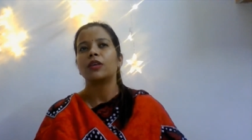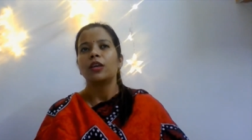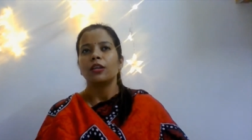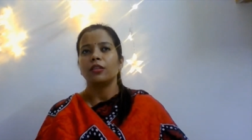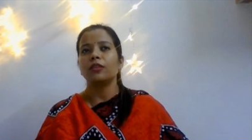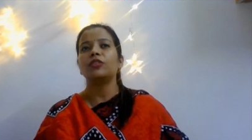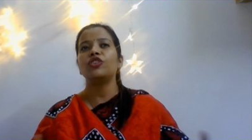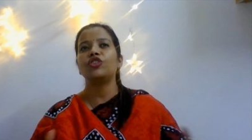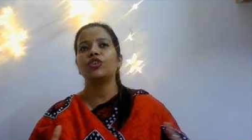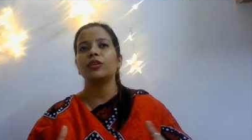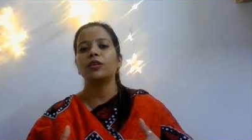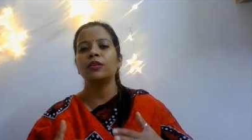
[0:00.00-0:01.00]
the
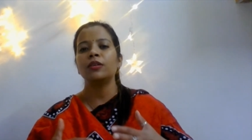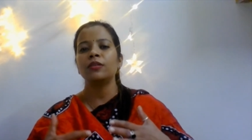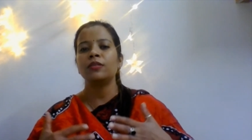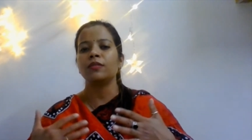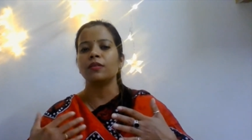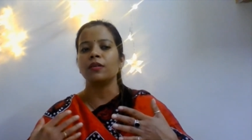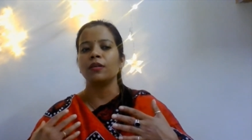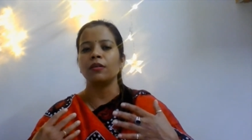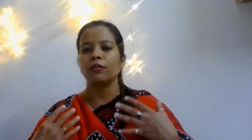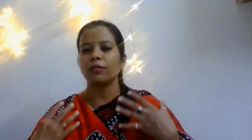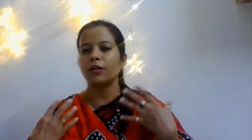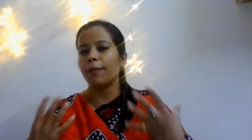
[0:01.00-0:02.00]
teacher is
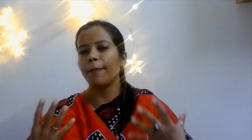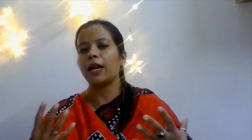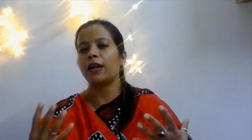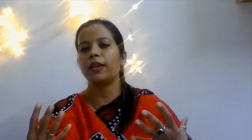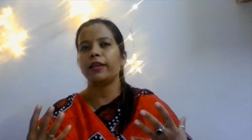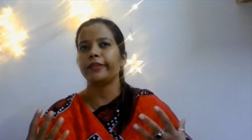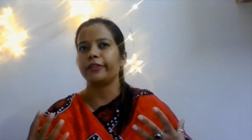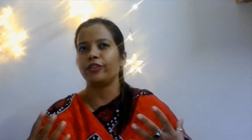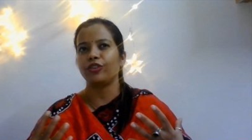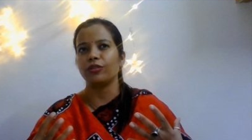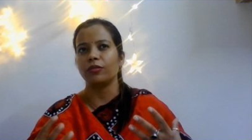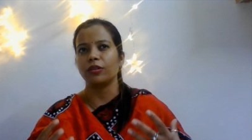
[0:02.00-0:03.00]
commanding the
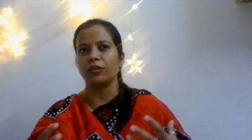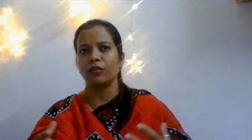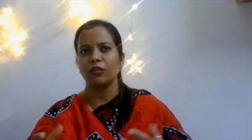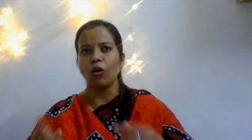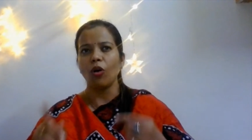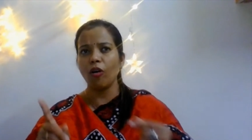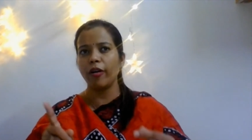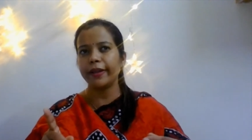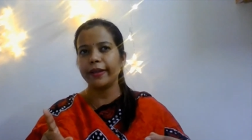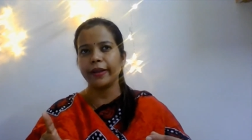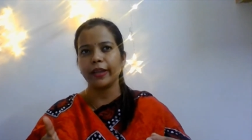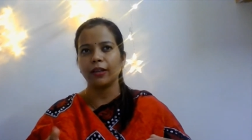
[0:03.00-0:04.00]
children,
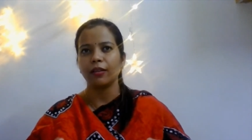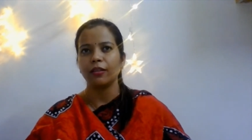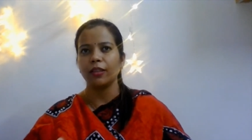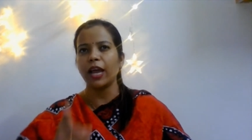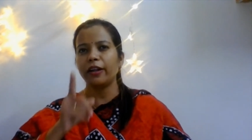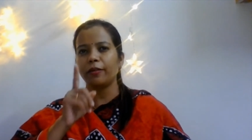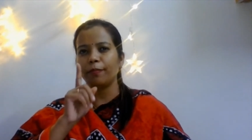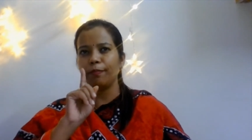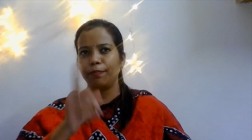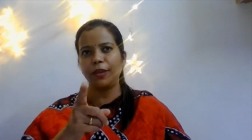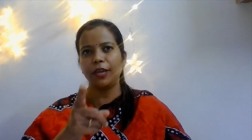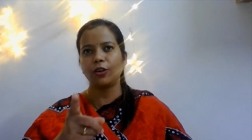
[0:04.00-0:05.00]
ordering that
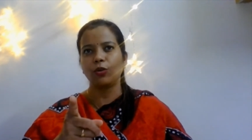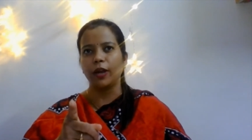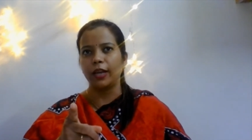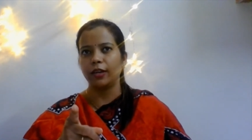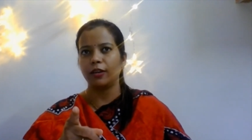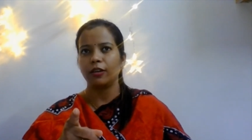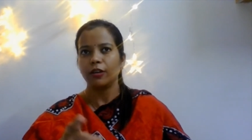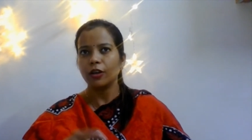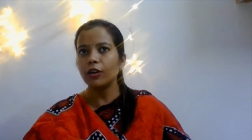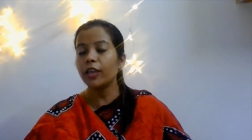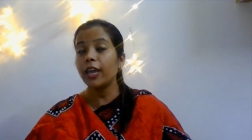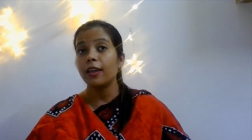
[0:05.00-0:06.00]
be quiet.
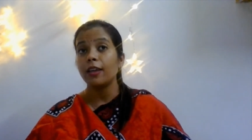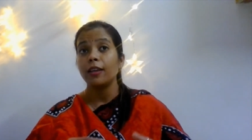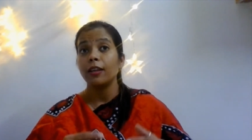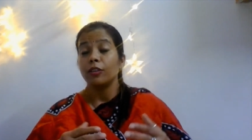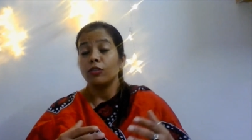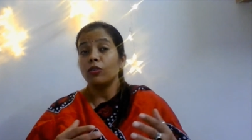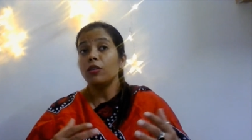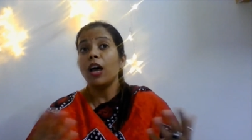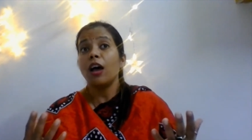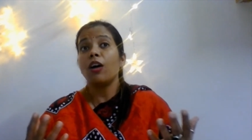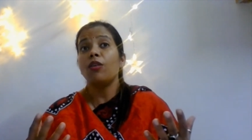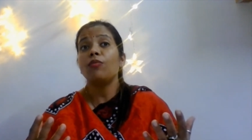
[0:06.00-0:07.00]
Okay. So
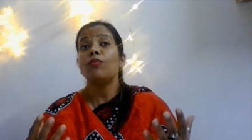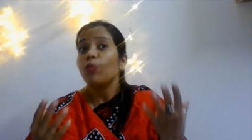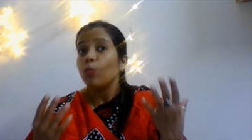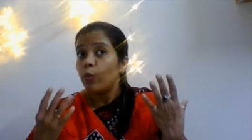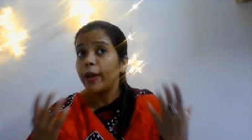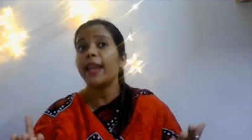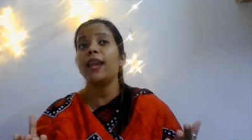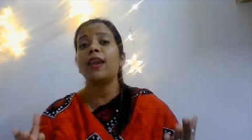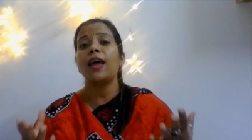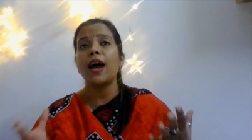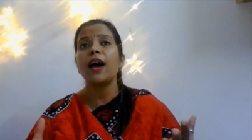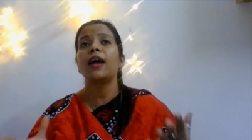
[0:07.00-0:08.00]
now when
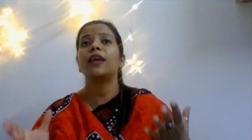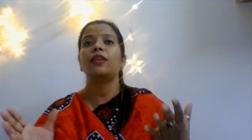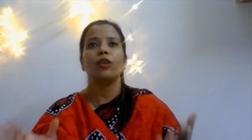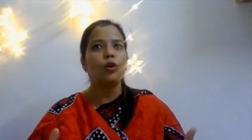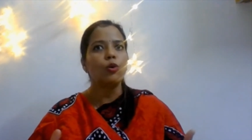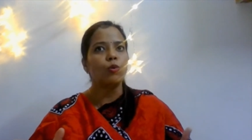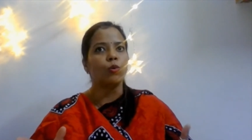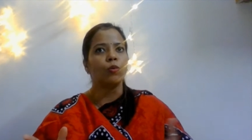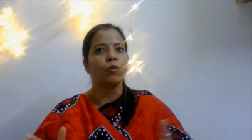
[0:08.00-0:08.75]
I know